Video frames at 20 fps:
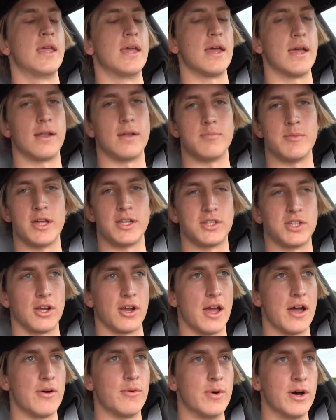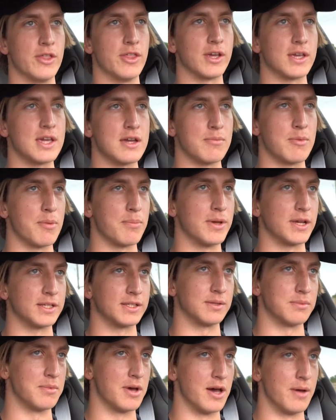And I'm not sure how well the camera picks
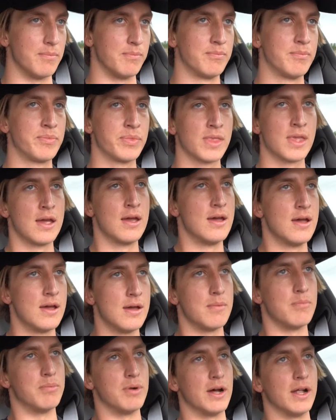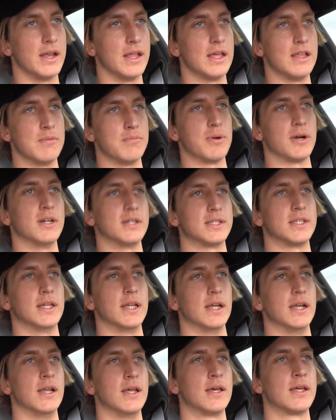them up, but in
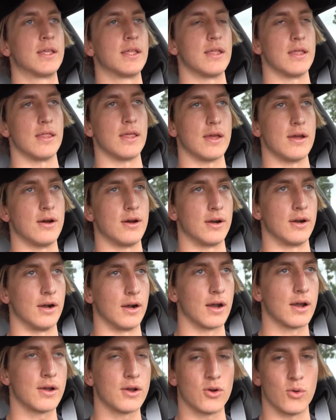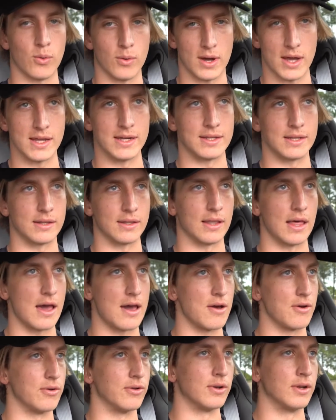person, they are quite
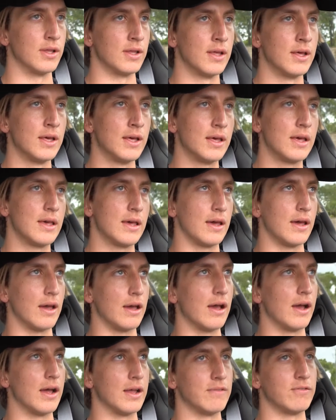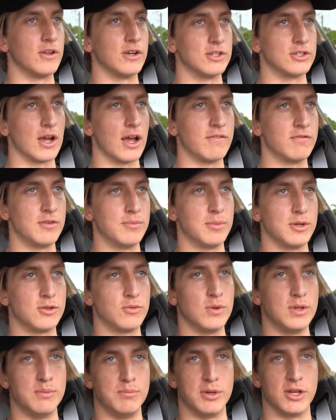loud. If you're driving
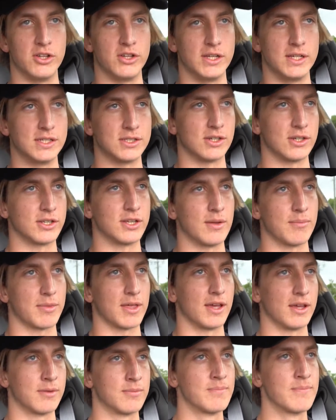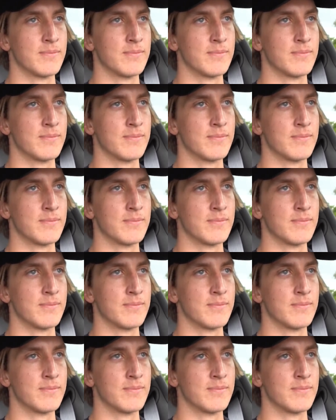between buildings or something,